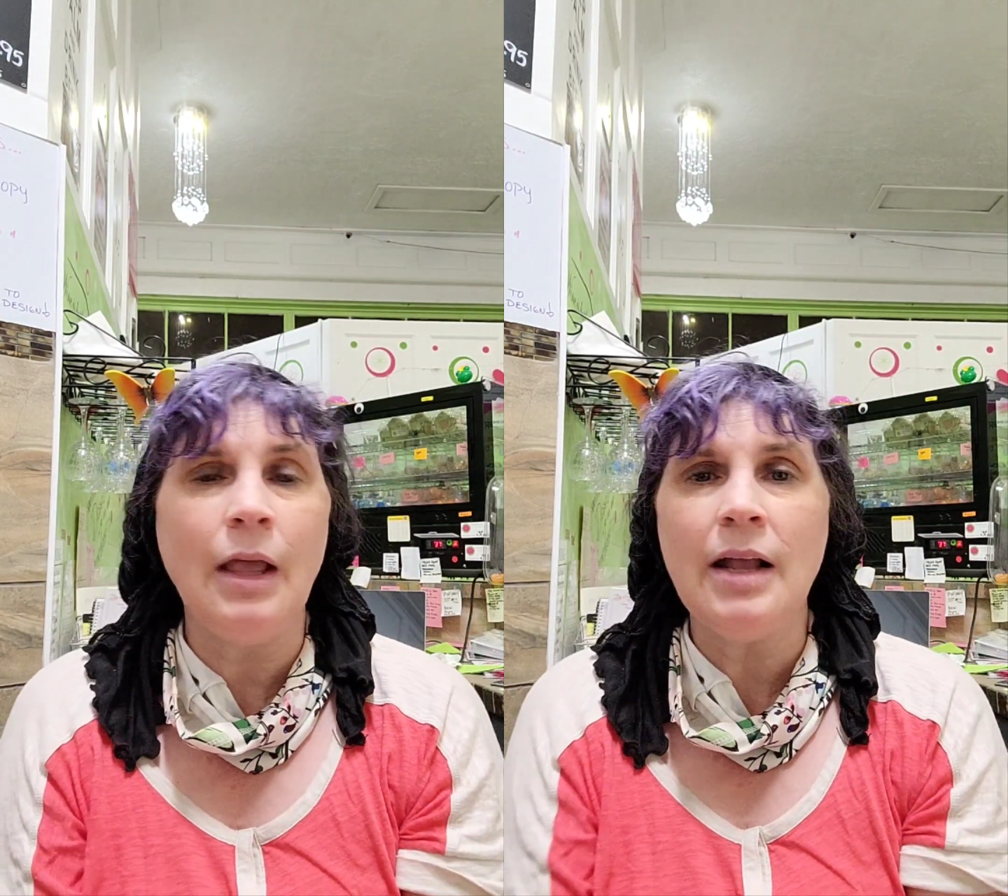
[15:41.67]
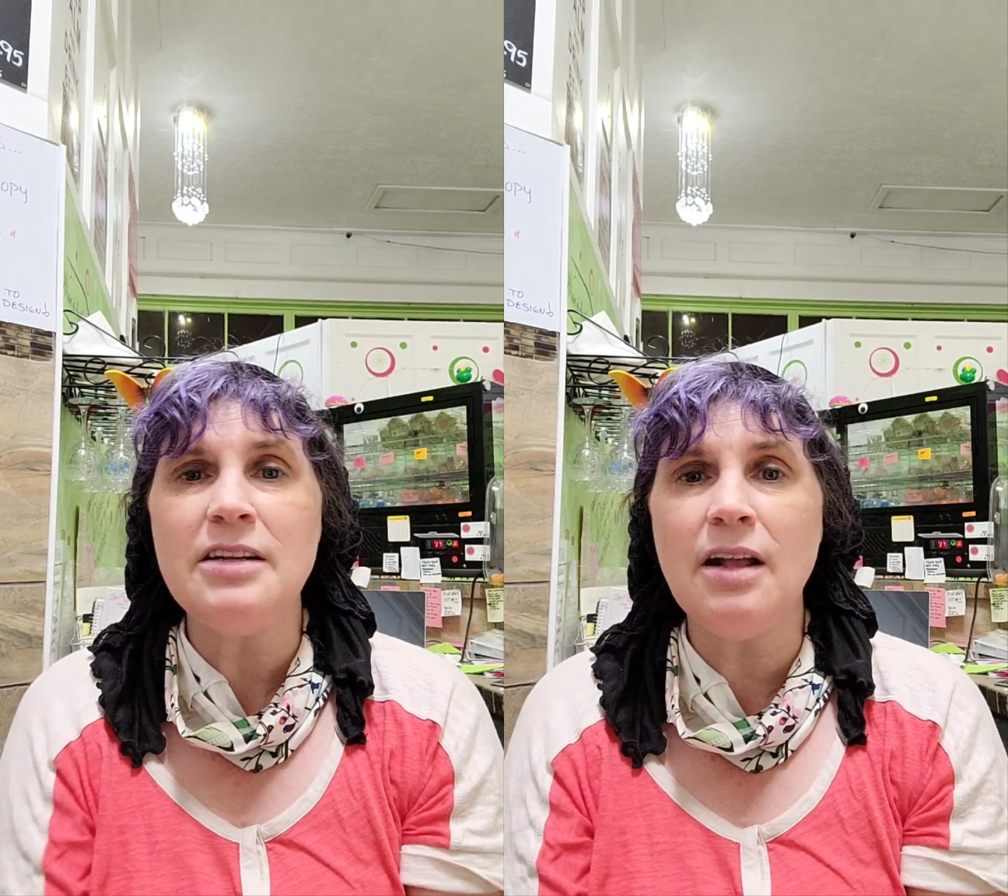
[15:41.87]

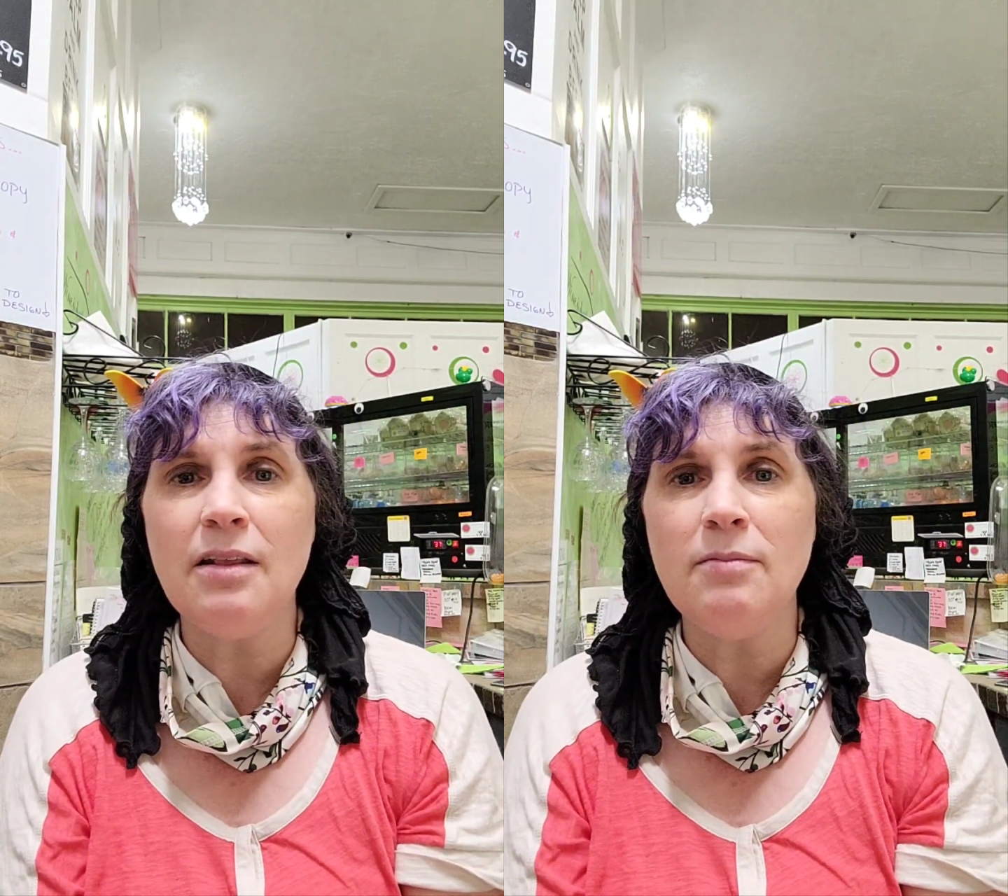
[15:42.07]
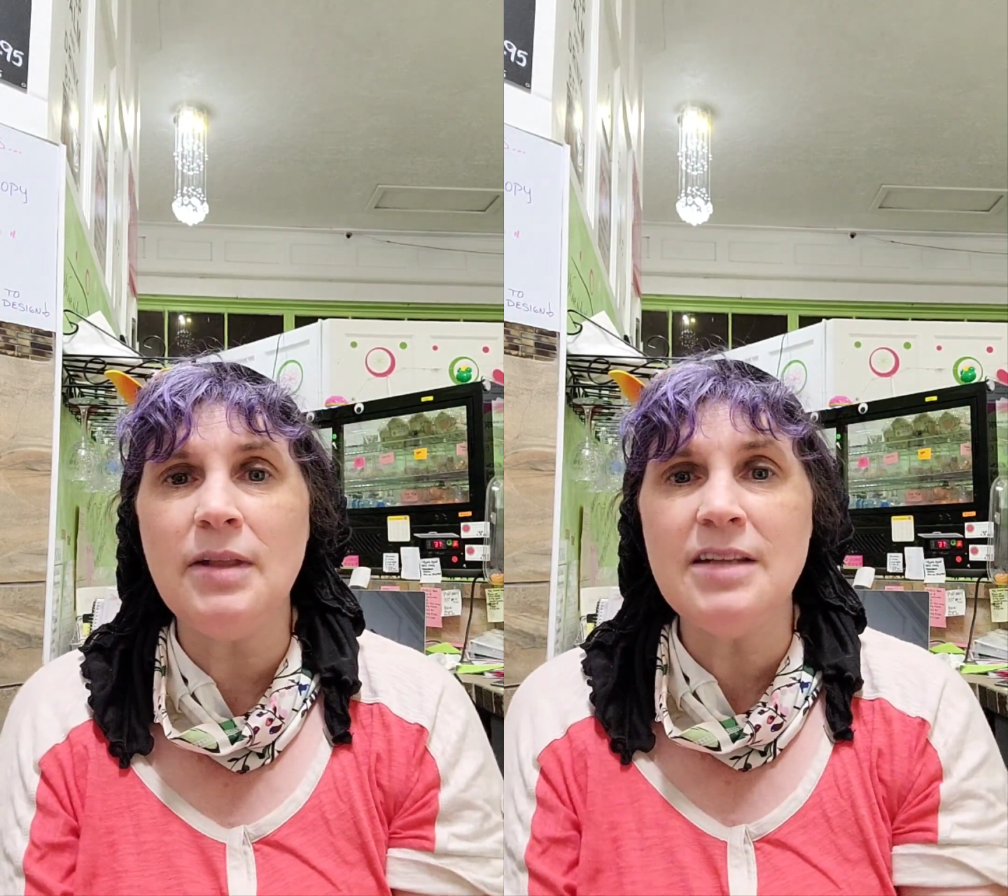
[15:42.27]
I tell
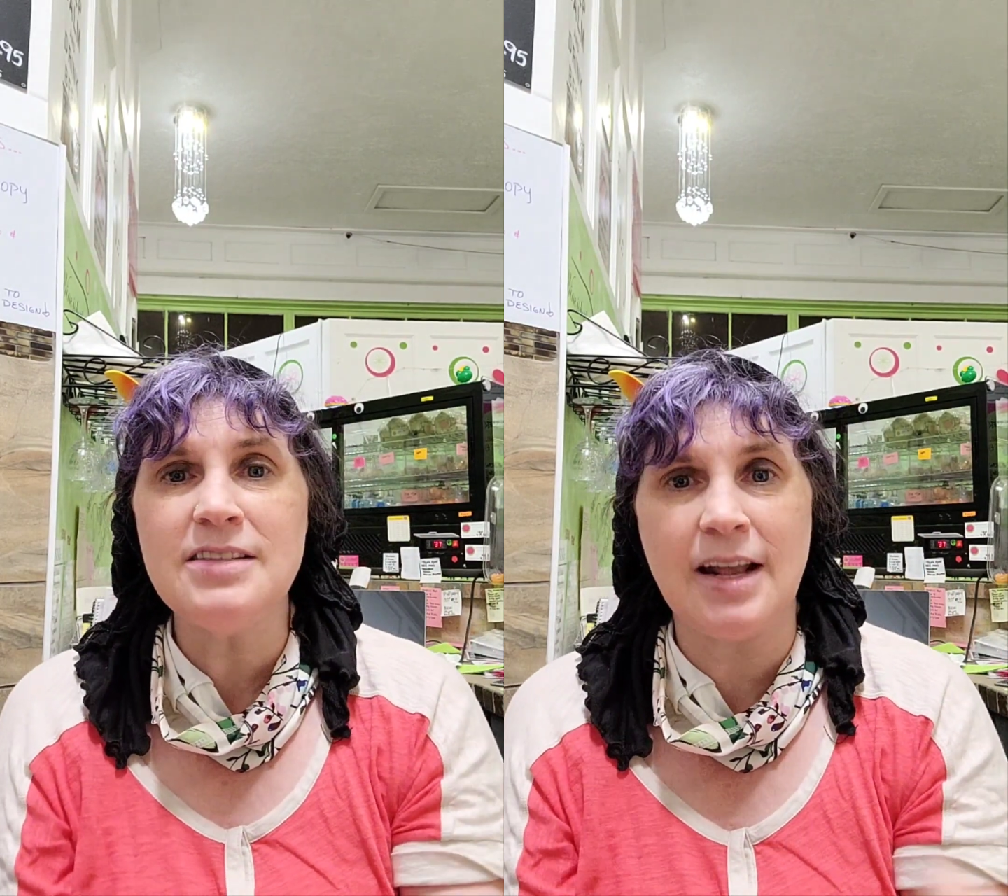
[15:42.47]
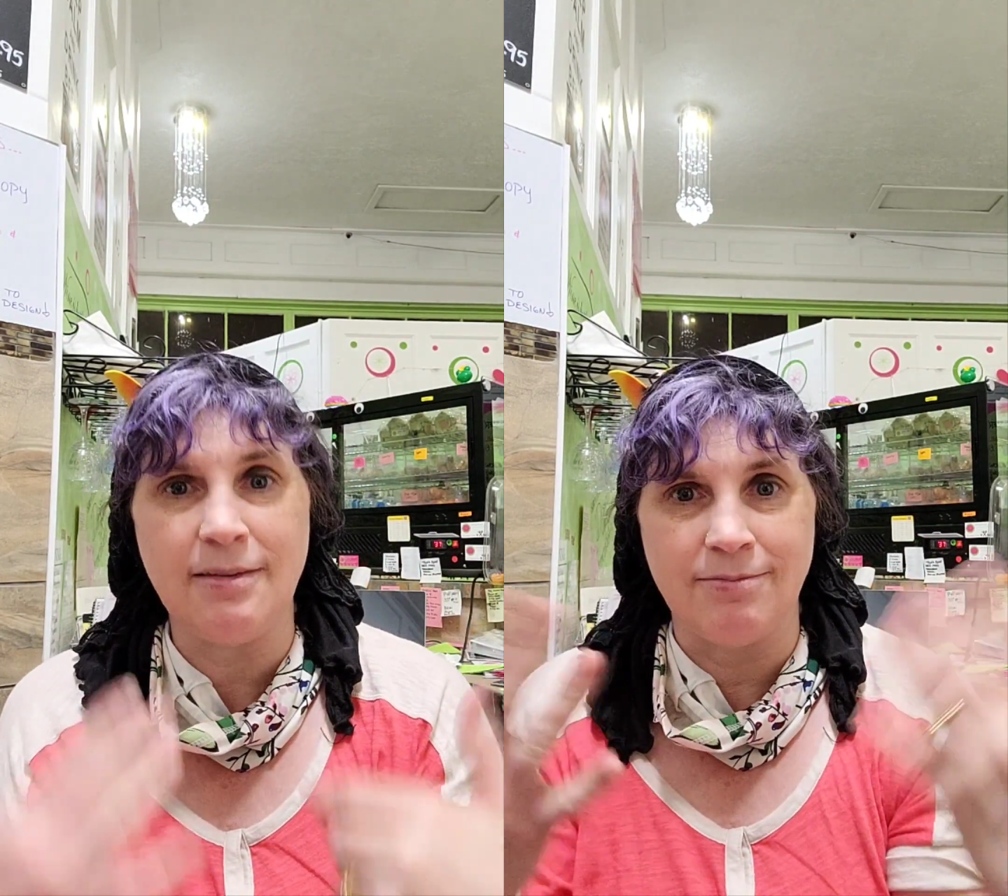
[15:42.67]
them,
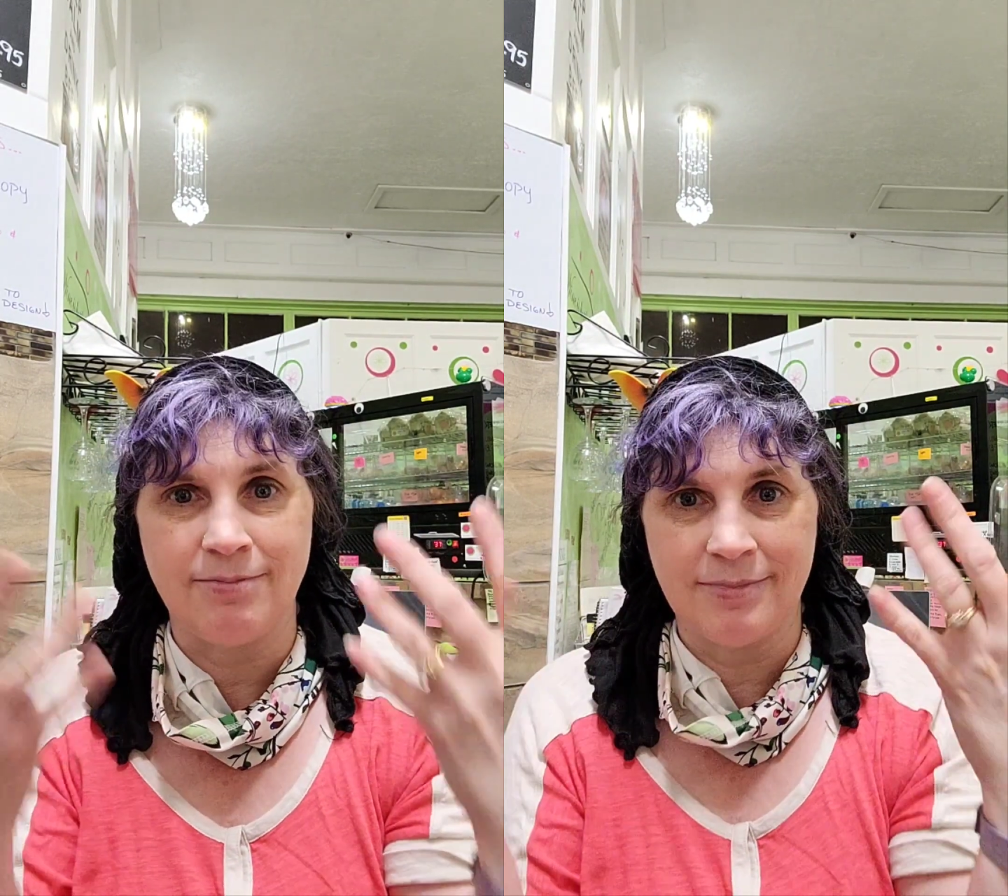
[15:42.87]
listen,